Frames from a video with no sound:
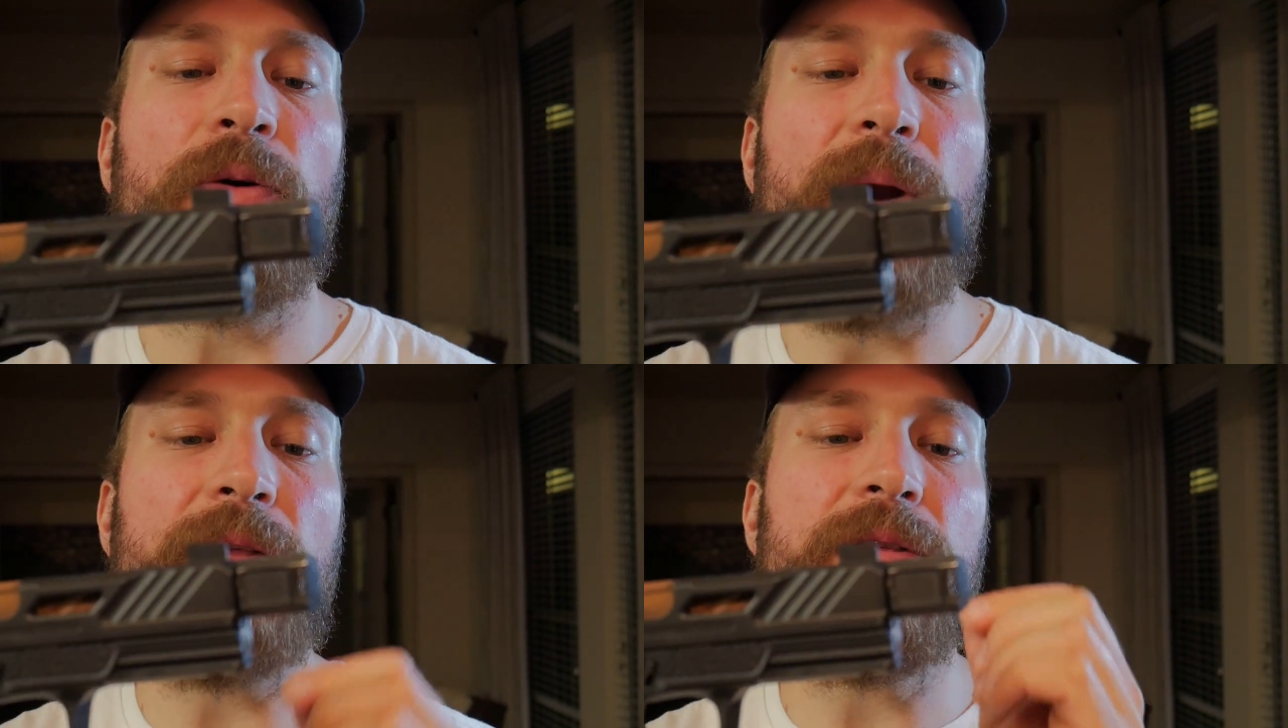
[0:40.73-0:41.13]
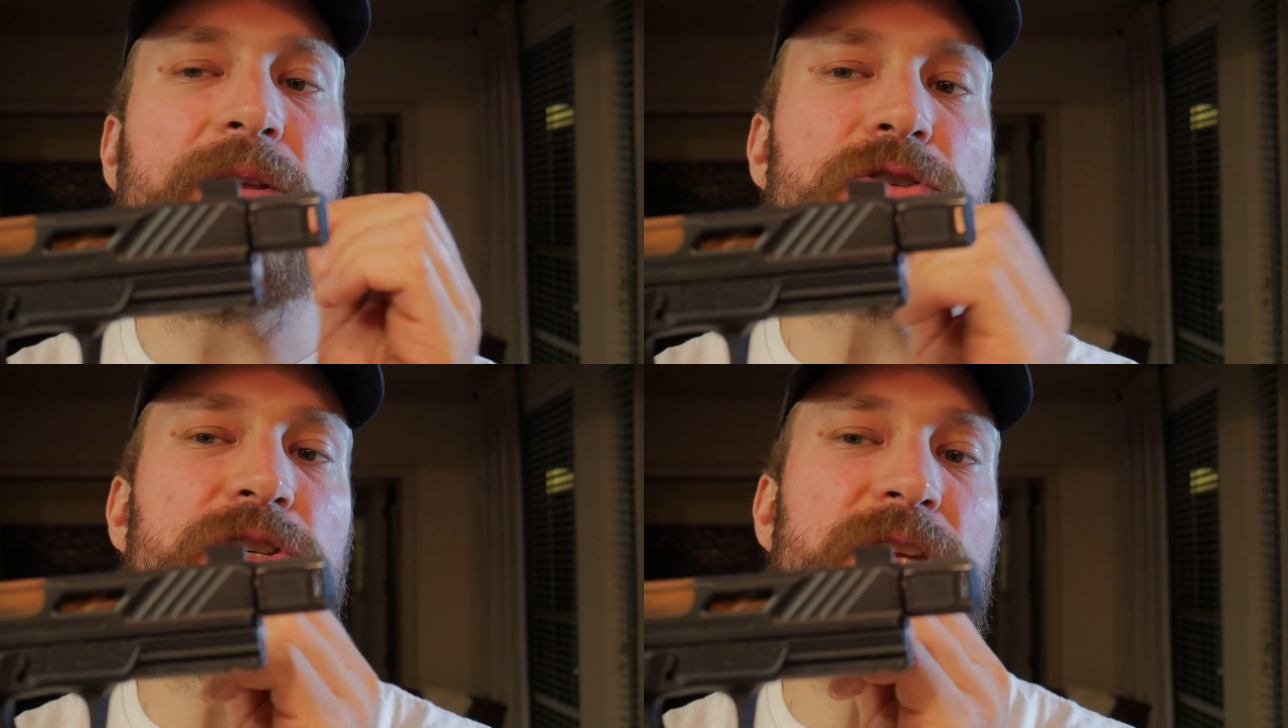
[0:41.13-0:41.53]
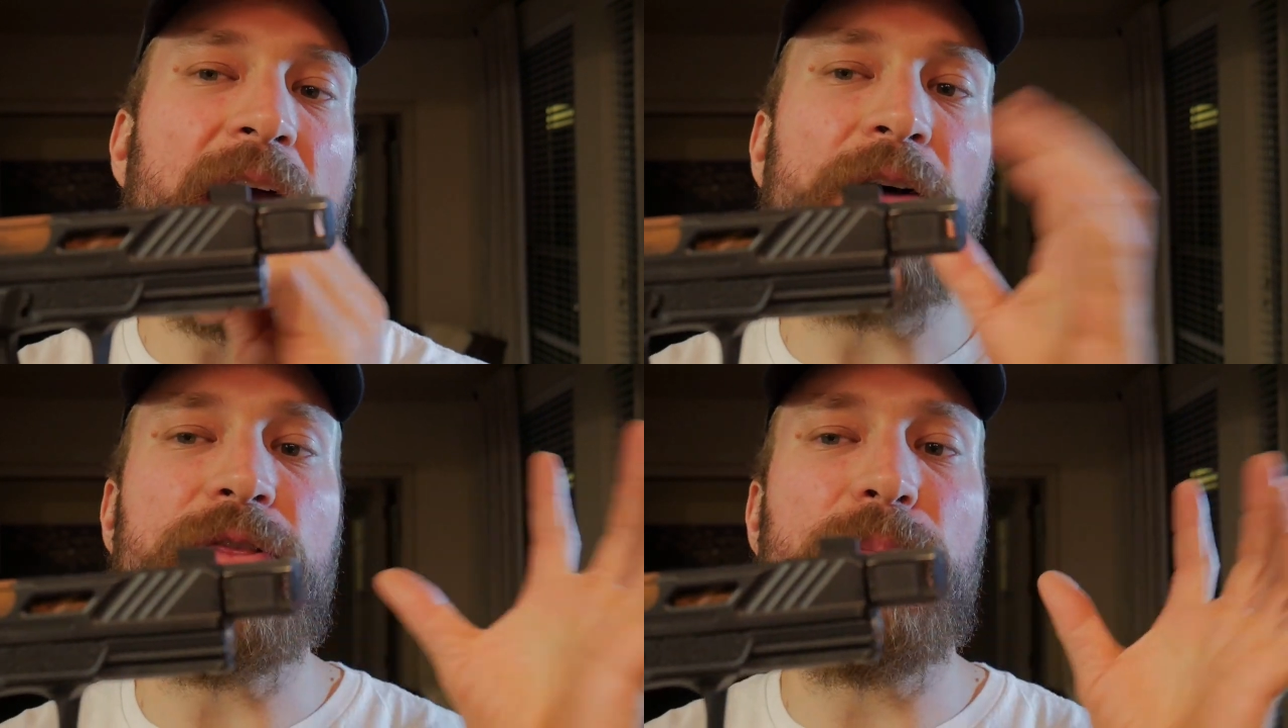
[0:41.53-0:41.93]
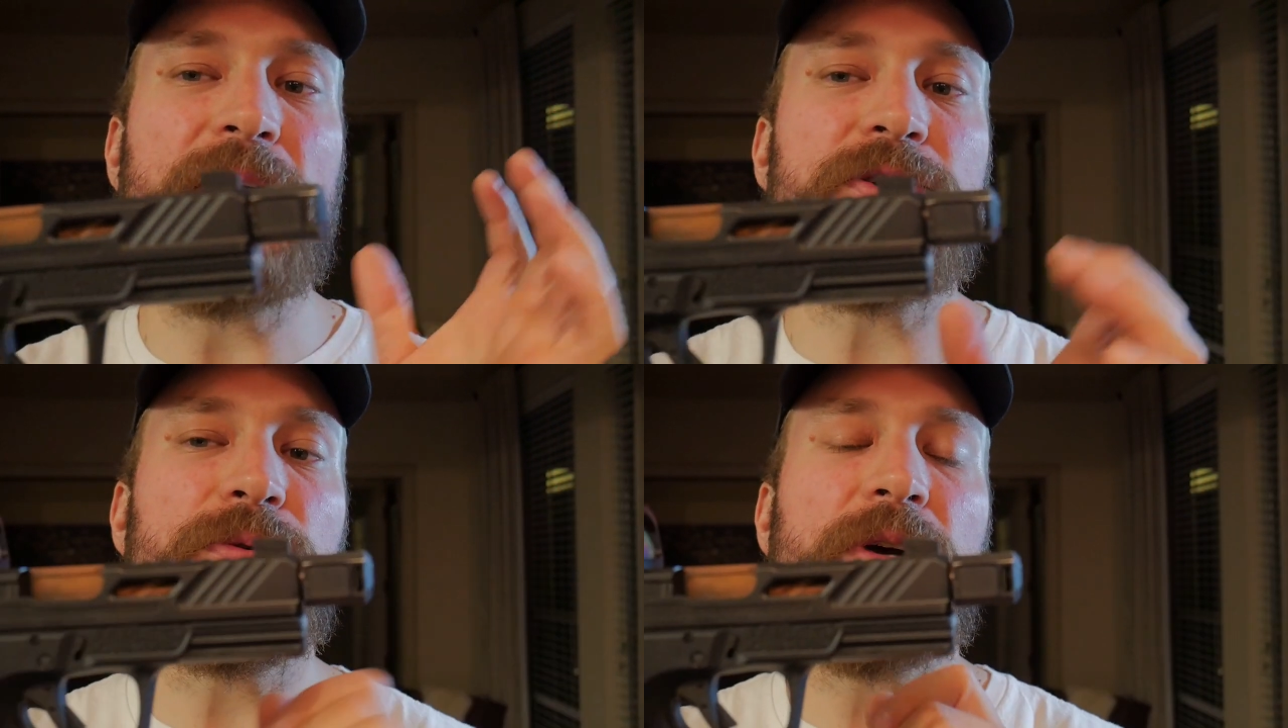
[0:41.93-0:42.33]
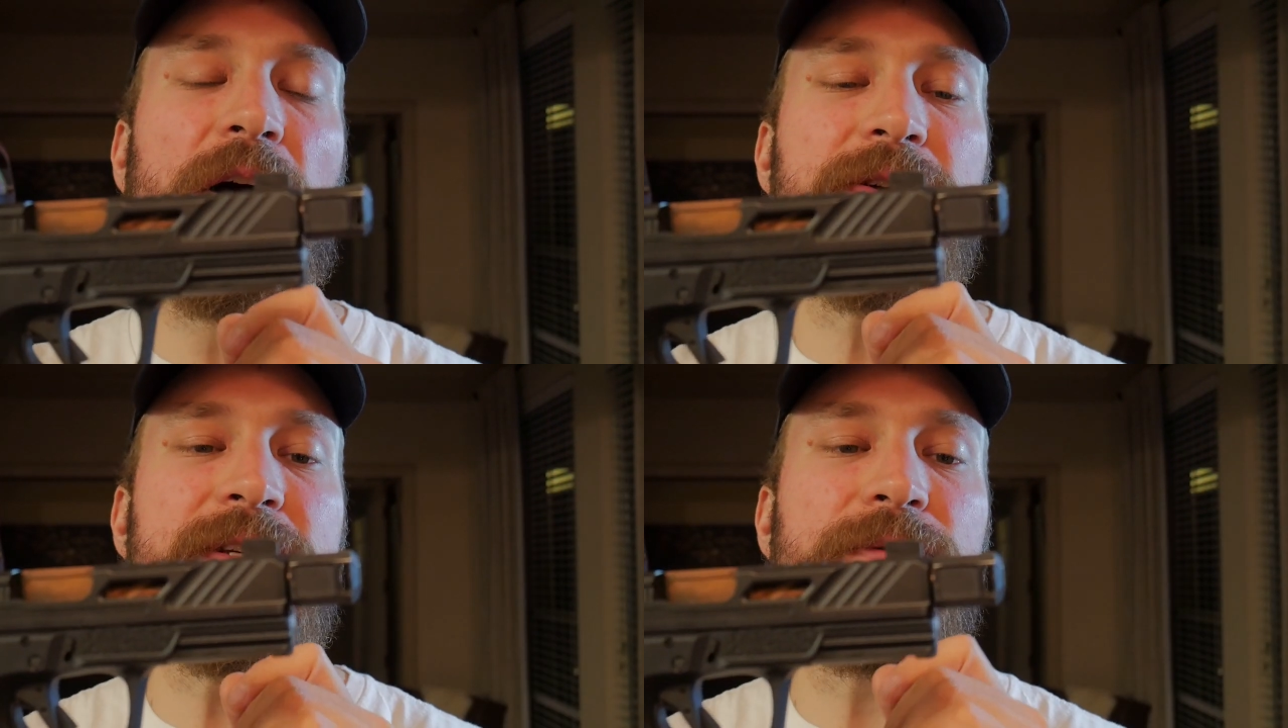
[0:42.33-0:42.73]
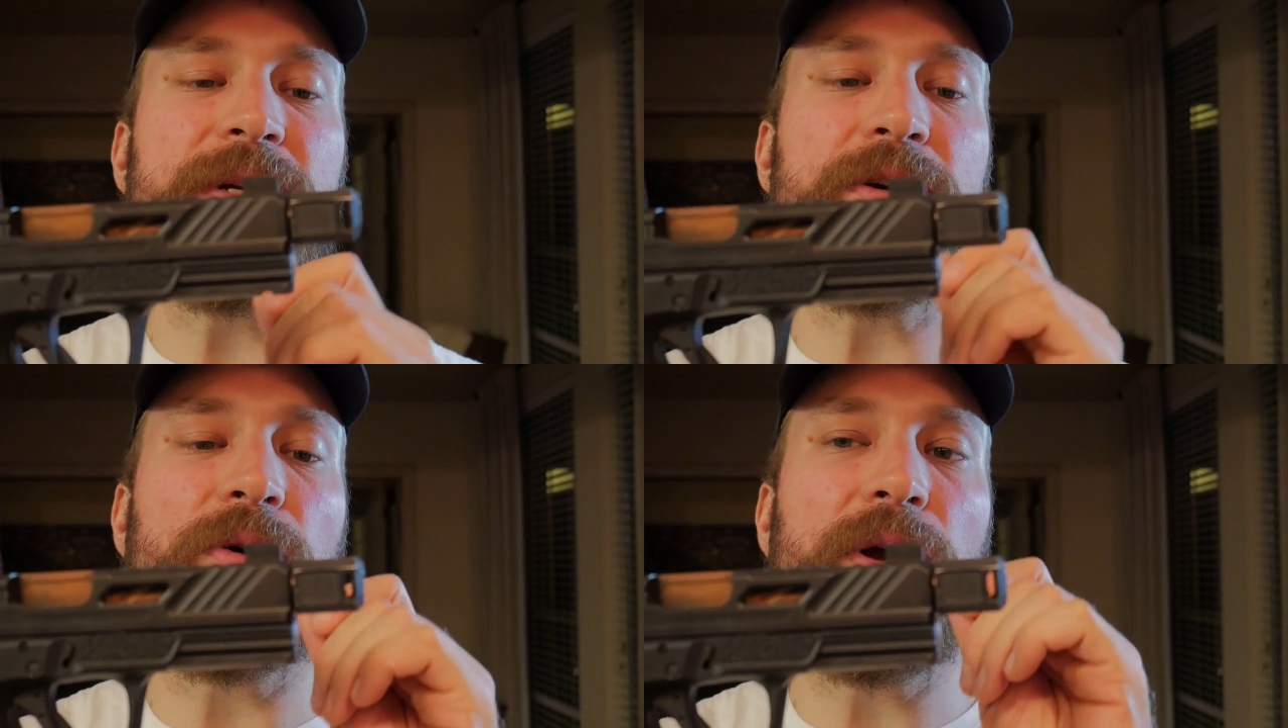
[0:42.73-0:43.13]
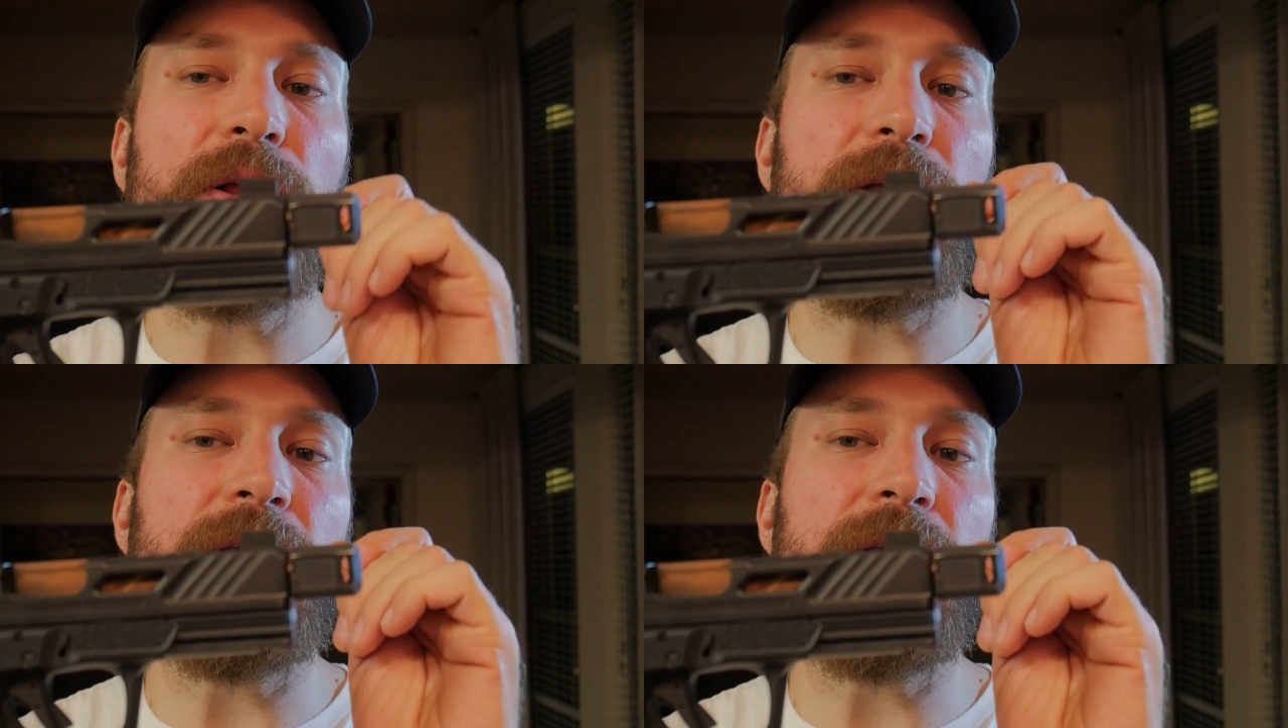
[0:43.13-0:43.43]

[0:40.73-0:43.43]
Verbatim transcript: Rather than just out the muzzle causing recoil,